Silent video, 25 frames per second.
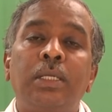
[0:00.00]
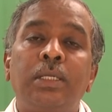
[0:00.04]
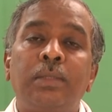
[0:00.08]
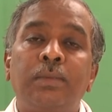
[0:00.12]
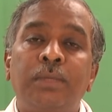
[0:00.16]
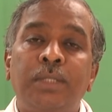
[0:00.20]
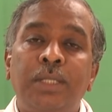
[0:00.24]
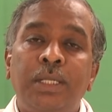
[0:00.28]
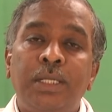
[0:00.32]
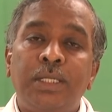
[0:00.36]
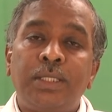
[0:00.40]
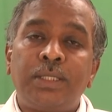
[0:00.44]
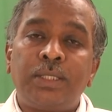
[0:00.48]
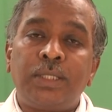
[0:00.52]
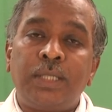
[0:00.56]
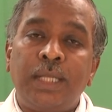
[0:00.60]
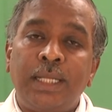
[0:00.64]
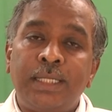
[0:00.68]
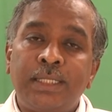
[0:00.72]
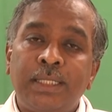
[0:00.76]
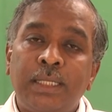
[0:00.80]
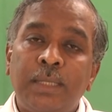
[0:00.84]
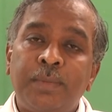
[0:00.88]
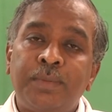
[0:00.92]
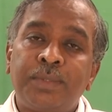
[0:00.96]
these
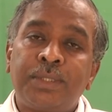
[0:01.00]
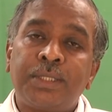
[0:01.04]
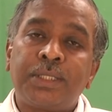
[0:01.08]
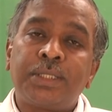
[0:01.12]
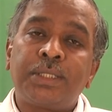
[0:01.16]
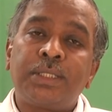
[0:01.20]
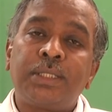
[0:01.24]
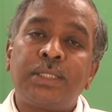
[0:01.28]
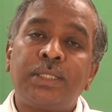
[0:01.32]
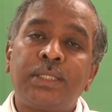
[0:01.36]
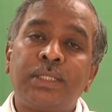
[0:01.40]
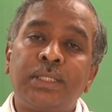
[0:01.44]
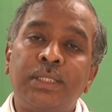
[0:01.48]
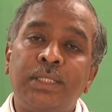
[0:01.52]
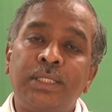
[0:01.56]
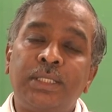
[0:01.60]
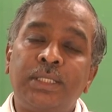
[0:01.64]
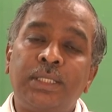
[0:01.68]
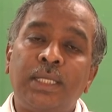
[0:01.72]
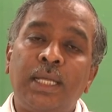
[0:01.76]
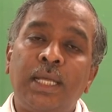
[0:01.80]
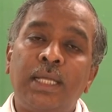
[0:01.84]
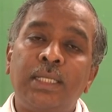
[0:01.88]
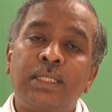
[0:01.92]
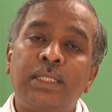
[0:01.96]
nasal obstructions
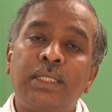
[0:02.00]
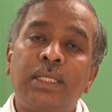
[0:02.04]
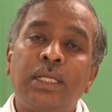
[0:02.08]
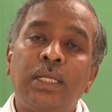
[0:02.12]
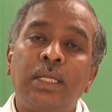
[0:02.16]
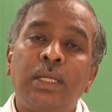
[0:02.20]
discharge,